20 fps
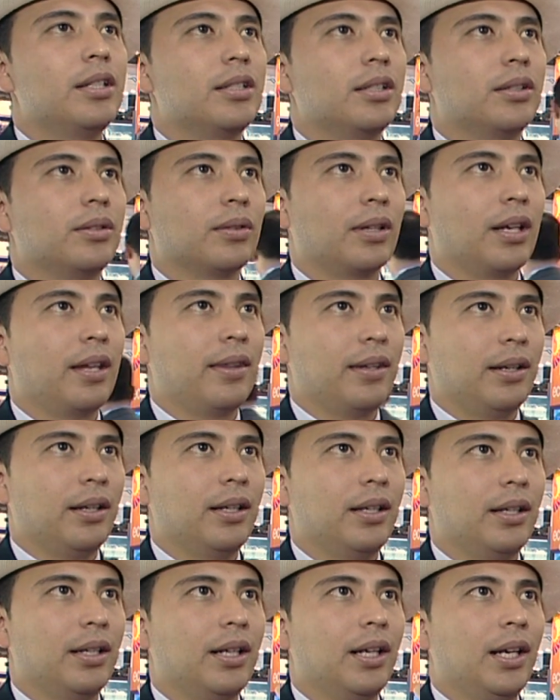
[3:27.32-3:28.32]
easy to get
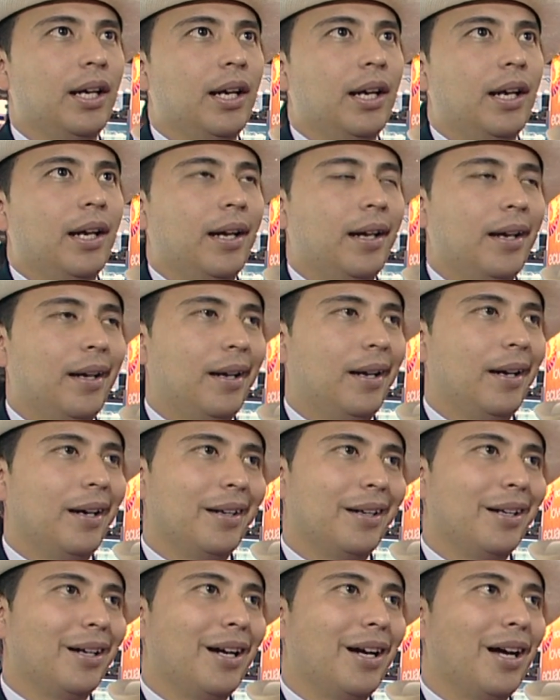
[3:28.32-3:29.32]
there. Mm-hmm.
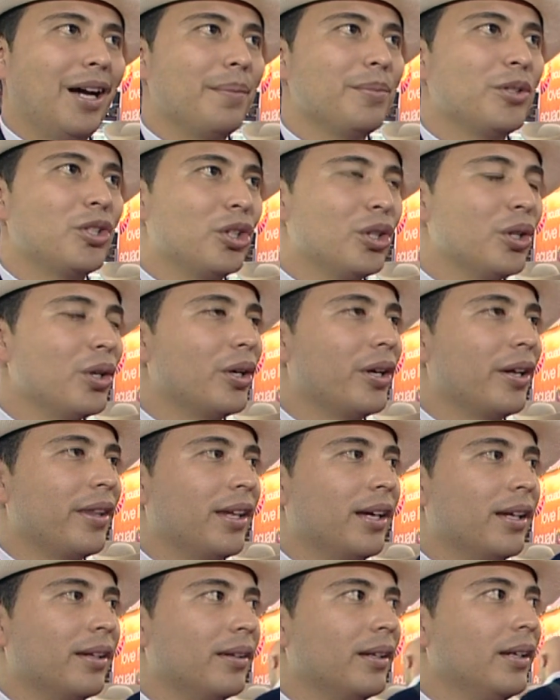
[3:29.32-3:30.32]
And I'm sure
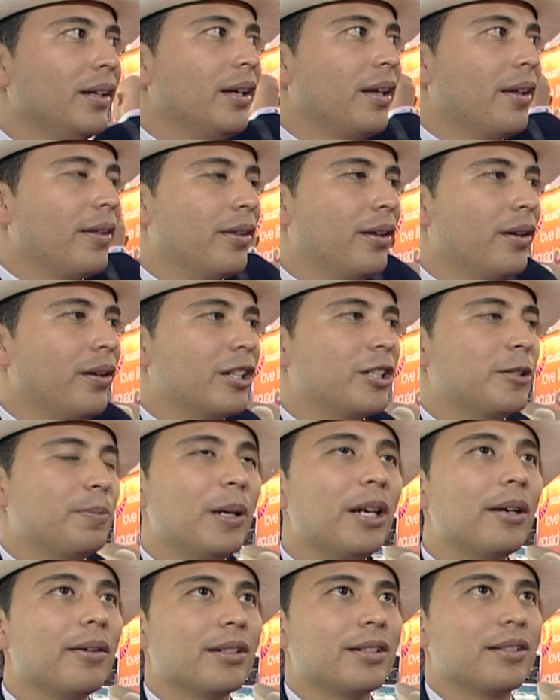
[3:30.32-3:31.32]
that the
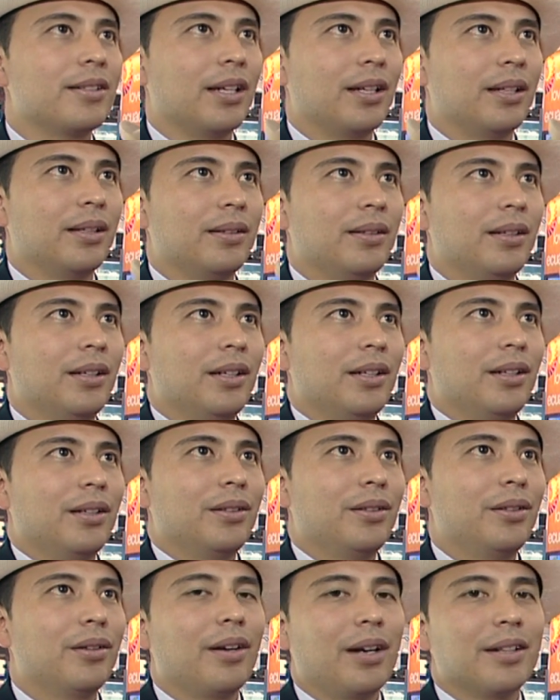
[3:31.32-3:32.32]
experience that
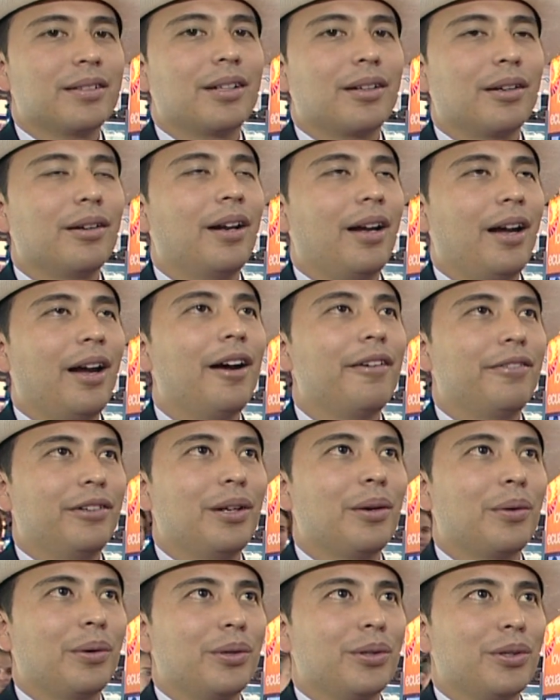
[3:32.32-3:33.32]
you guys are going to have
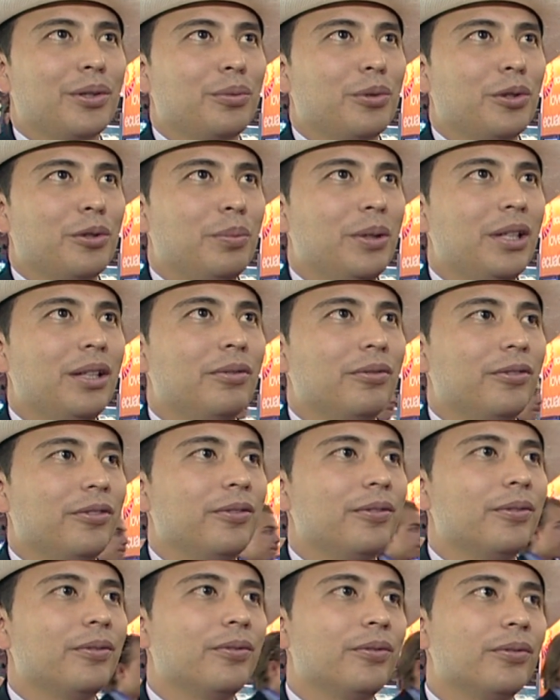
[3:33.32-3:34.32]
in Ecuador would be
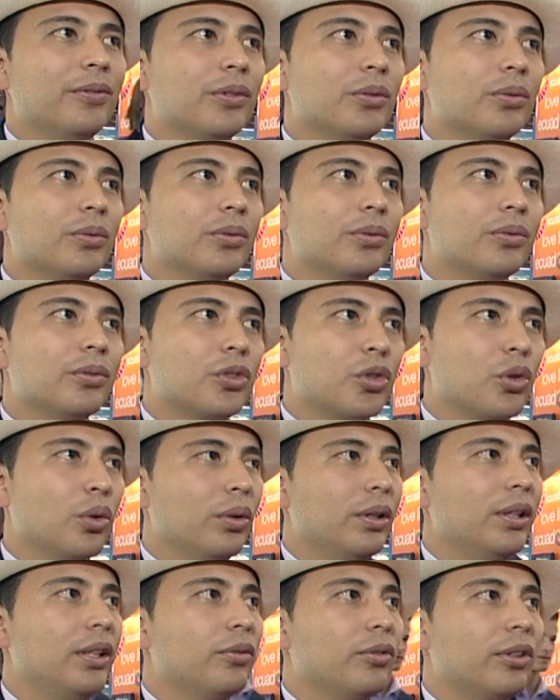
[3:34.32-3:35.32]
truly